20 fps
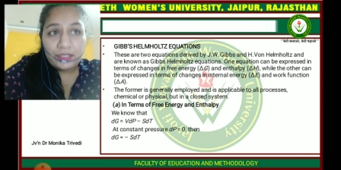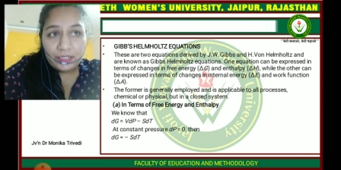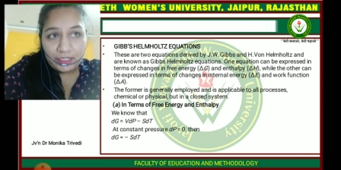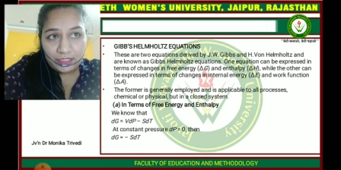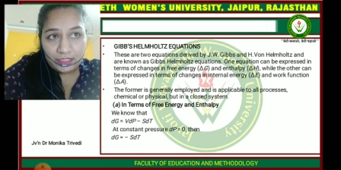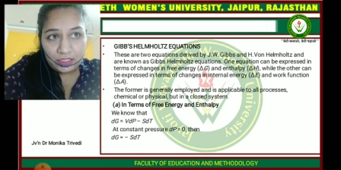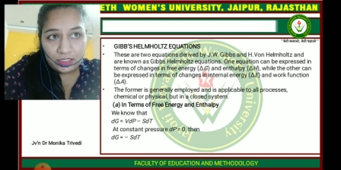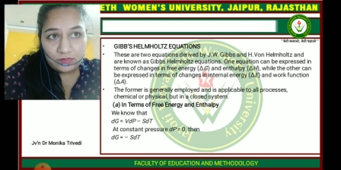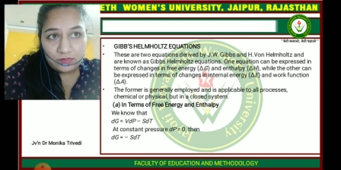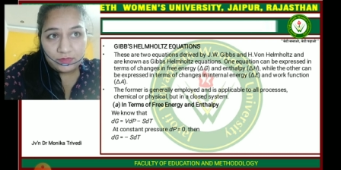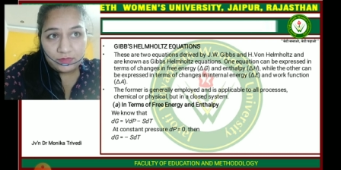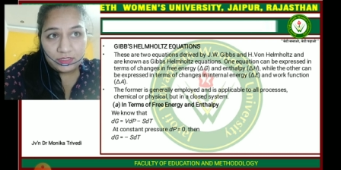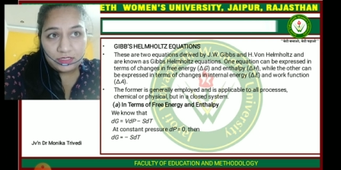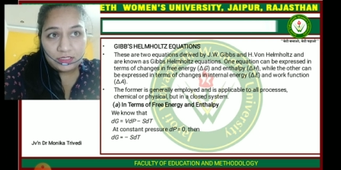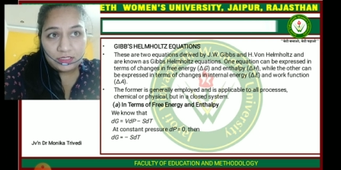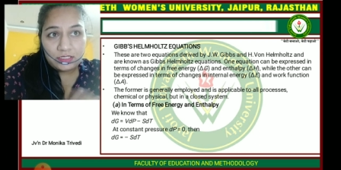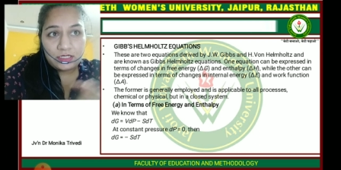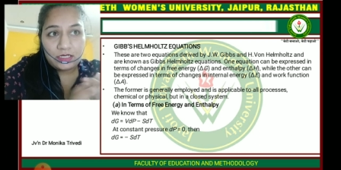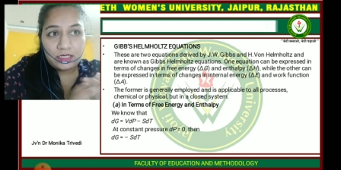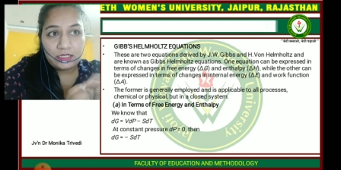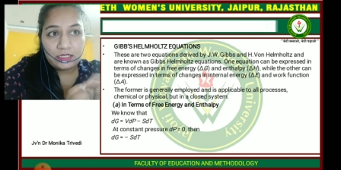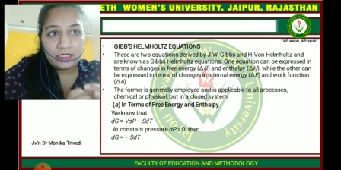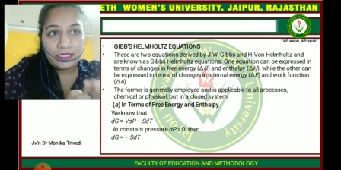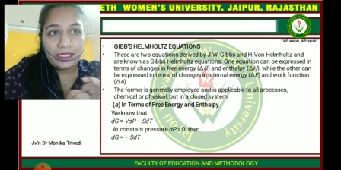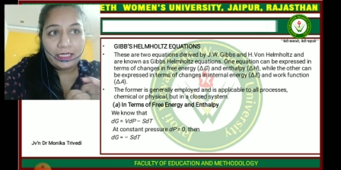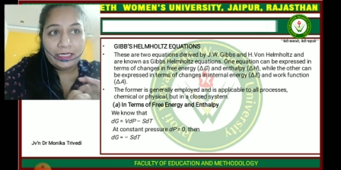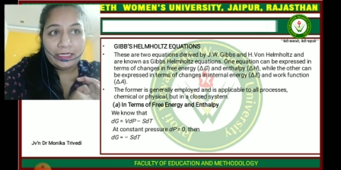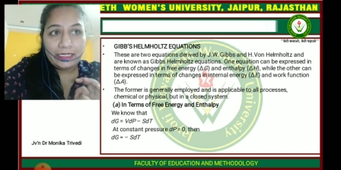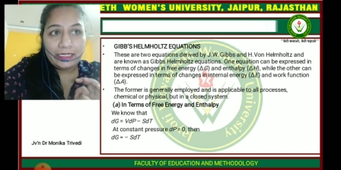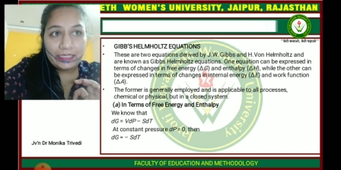energy, which is
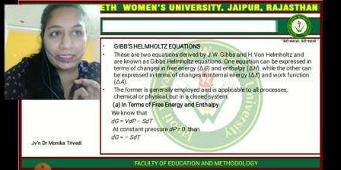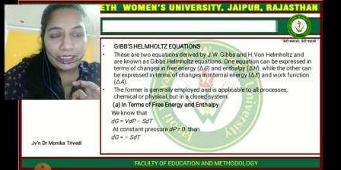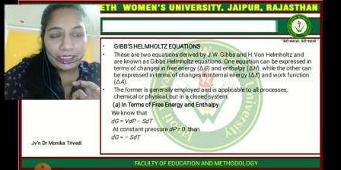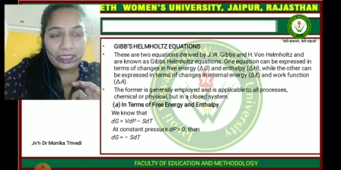del E,